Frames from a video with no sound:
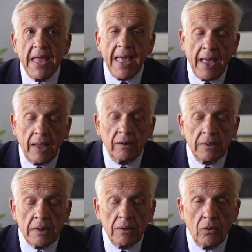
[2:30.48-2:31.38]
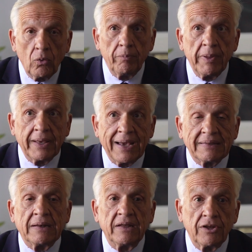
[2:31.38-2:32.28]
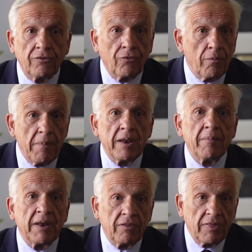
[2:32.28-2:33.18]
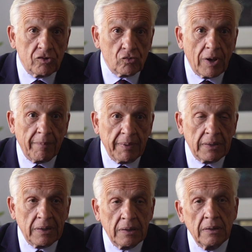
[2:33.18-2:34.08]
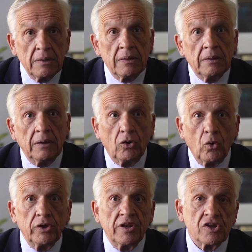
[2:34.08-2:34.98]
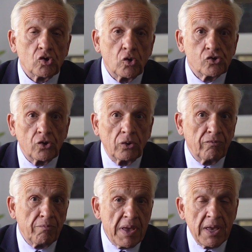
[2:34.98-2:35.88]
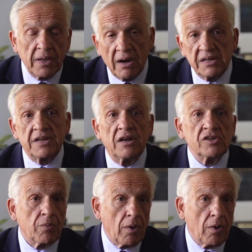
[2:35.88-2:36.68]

and will be catalytic for many, many things to happen, including the solution of big grand challenge